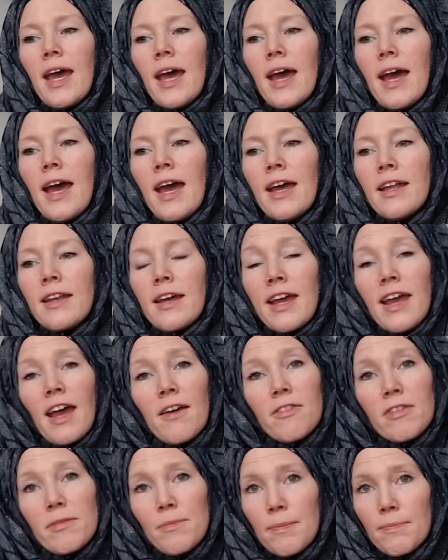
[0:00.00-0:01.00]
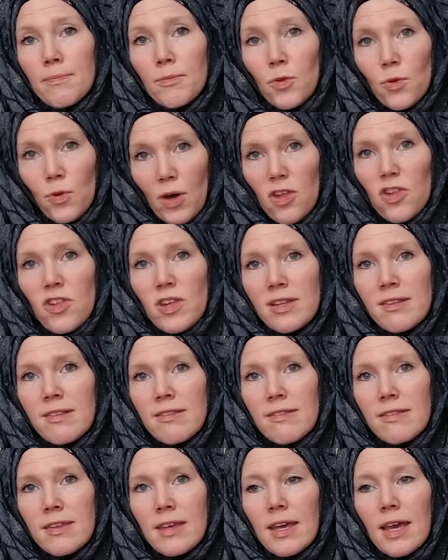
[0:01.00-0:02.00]
and I have some
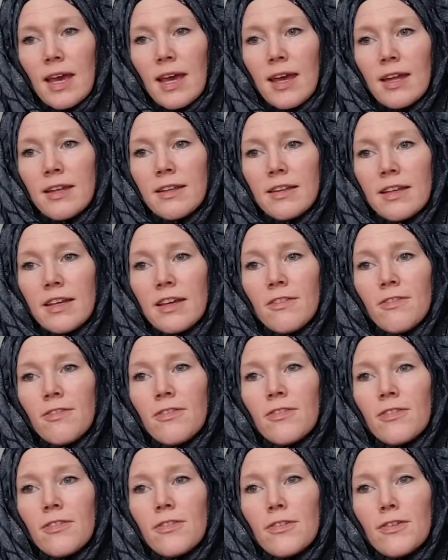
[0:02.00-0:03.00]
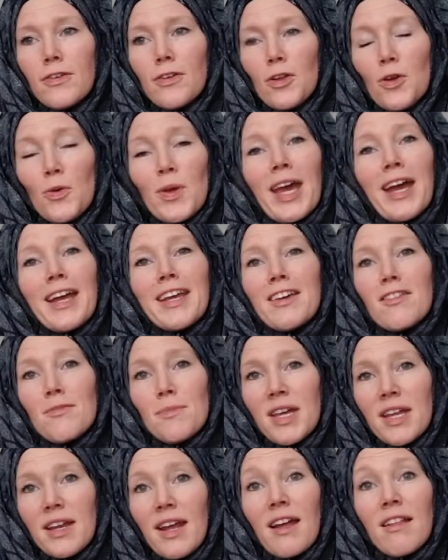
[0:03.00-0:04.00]
questions, and if you can't give
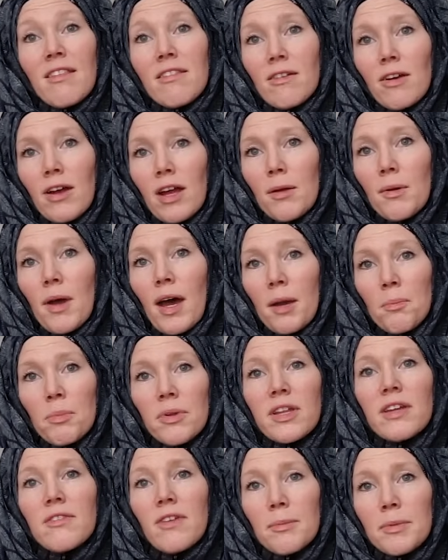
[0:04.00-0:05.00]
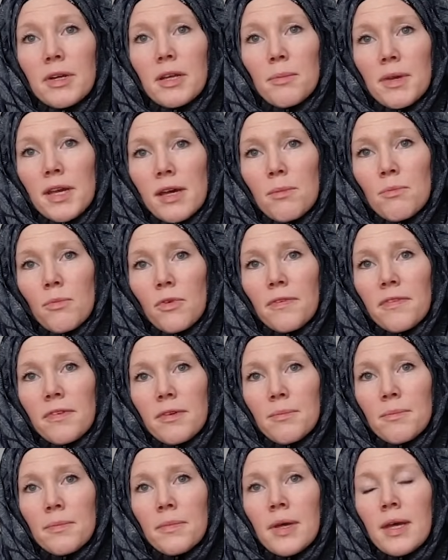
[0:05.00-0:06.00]
me an answer, I believe I'm going to become
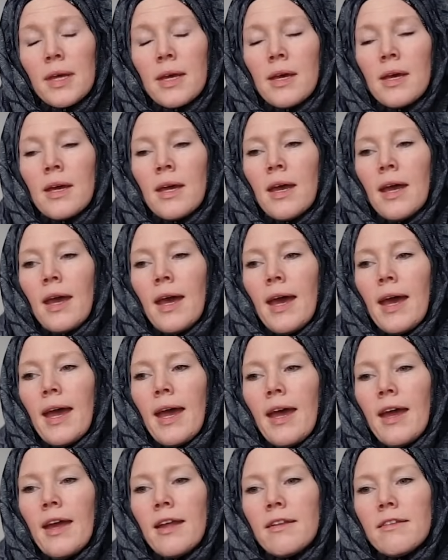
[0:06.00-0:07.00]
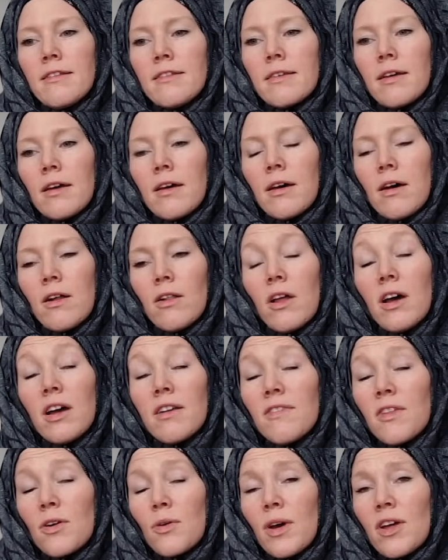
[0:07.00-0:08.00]
Muslim. And a lot
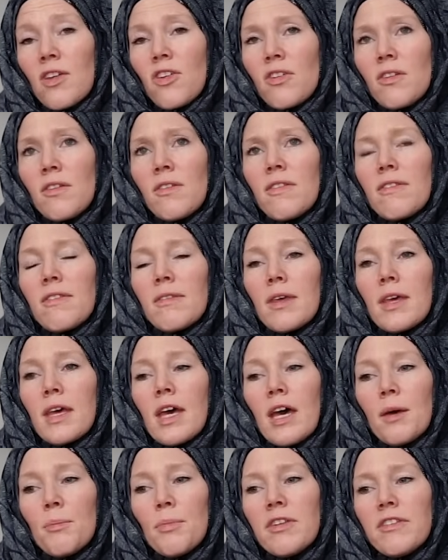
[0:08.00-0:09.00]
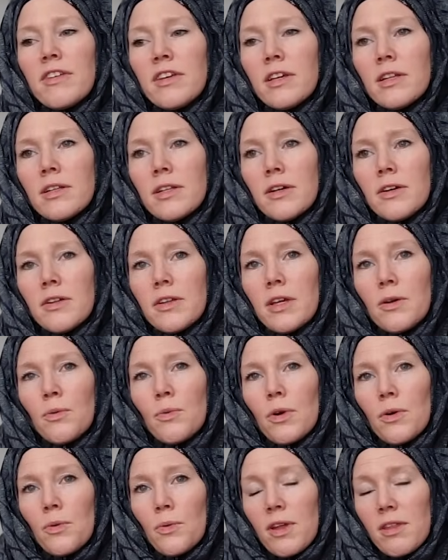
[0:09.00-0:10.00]
of the questions particularly
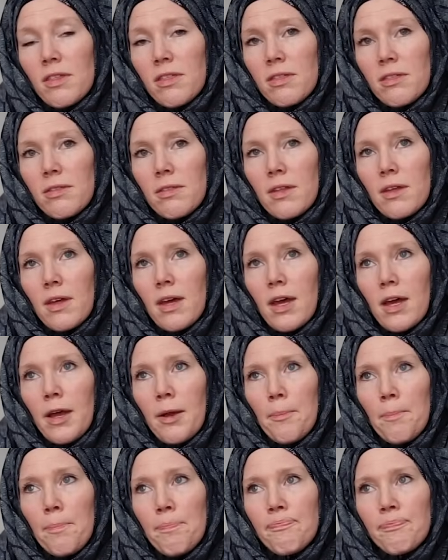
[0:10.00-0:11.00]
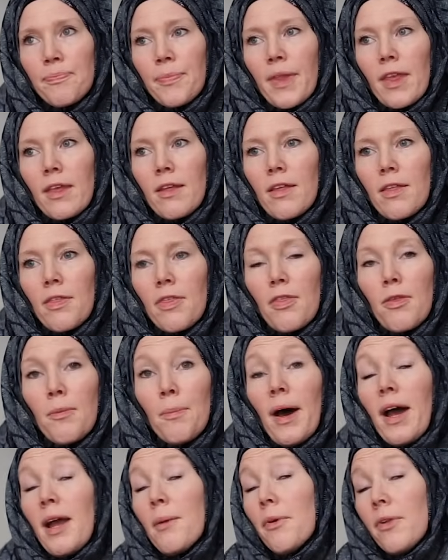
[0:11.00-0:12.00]
were with the
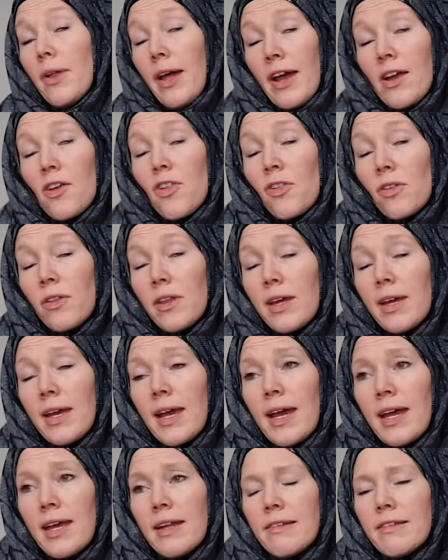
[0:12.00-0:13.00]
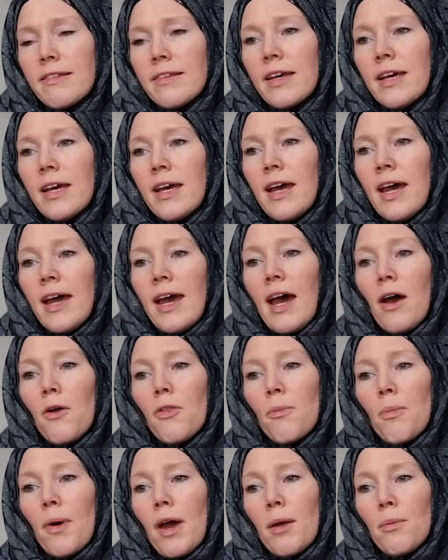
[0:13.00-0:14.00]
Bible, actually, and how
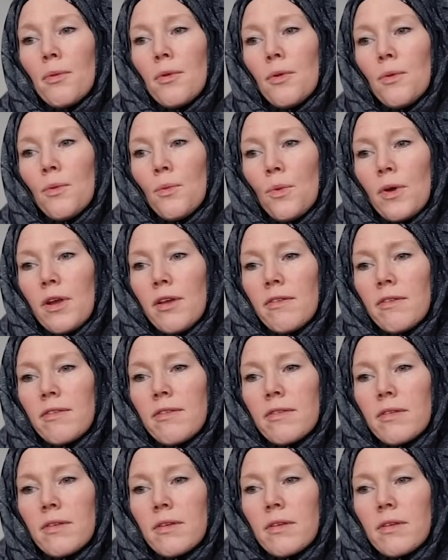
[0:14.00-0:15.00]
the Bible was